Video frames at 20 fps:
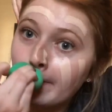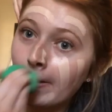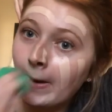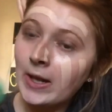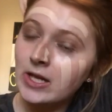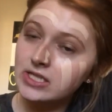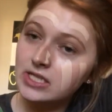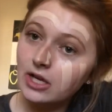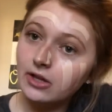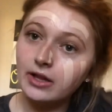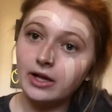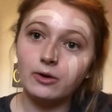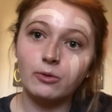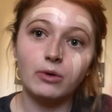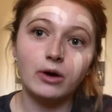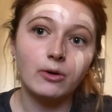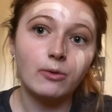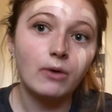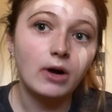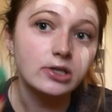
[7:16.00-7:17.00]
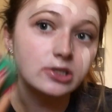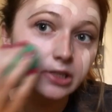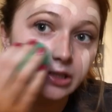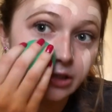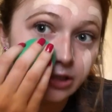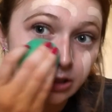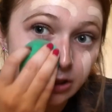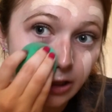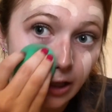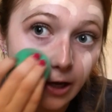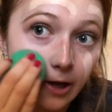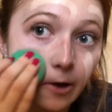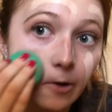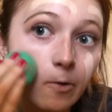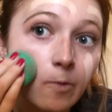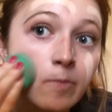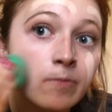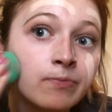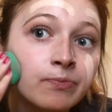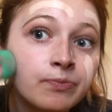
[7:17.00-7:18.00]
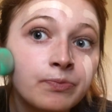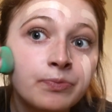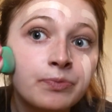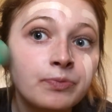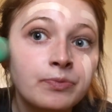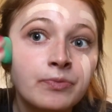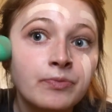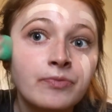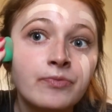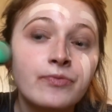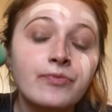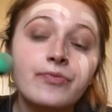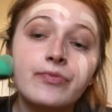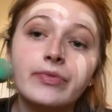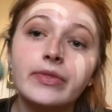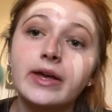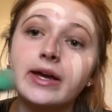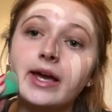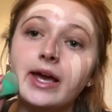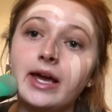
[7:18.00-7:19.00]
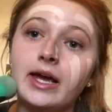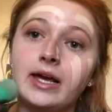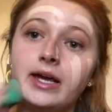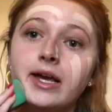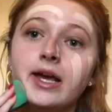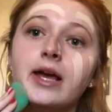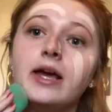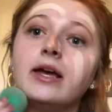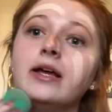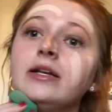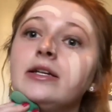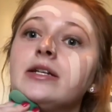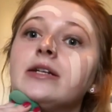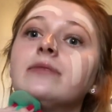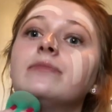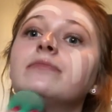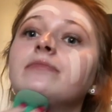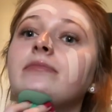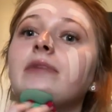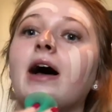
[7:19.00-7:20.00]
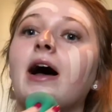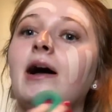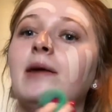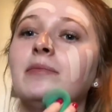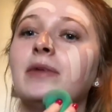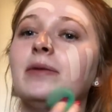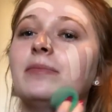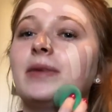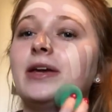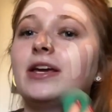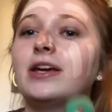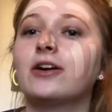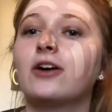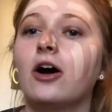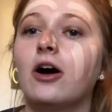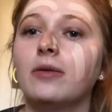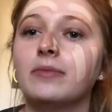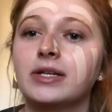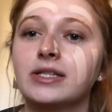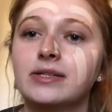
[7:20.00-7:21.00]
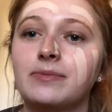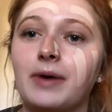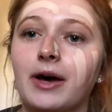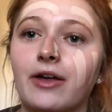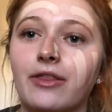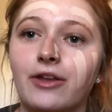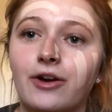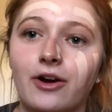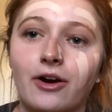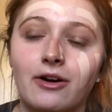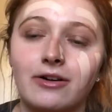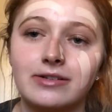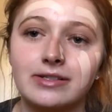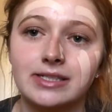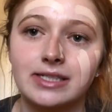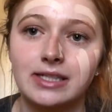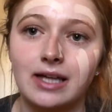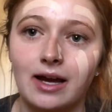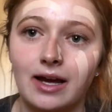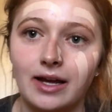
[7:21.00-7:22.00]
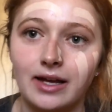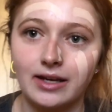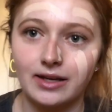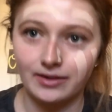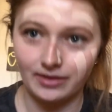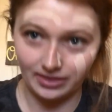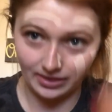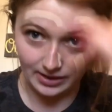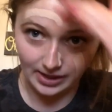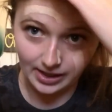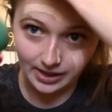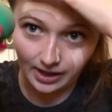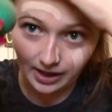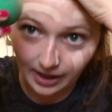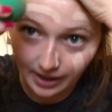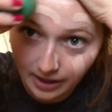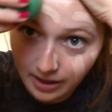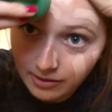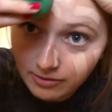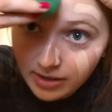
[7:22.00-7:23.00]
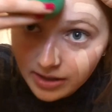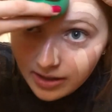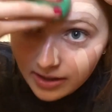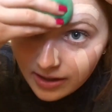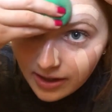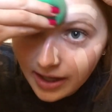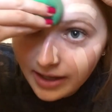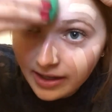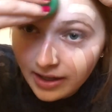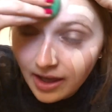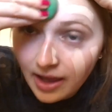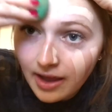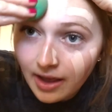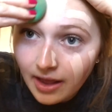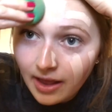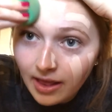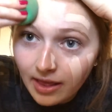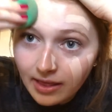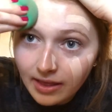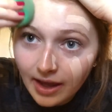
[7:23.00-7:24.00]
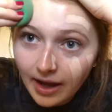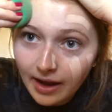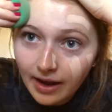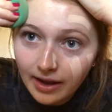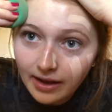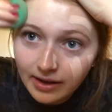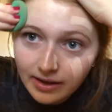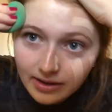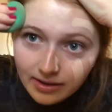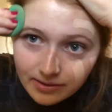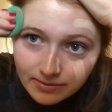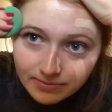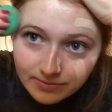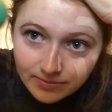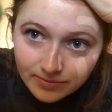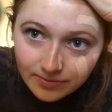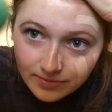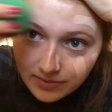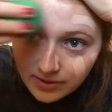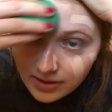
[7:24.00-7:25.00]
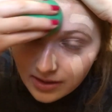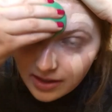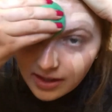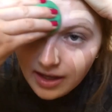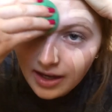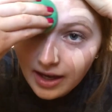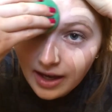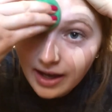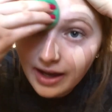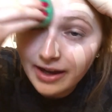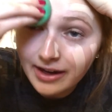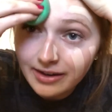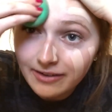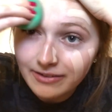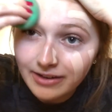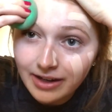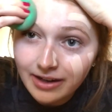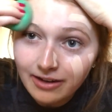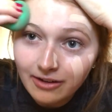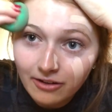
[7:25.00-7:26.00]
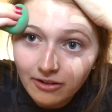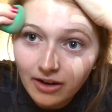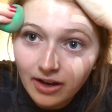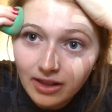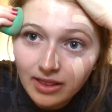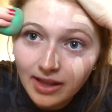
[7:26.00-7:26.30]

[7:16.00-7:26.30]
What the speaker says: And so, like, we're watching the show. And I'm, like, making comments about the girls, like, that I really like. Like, I don't know.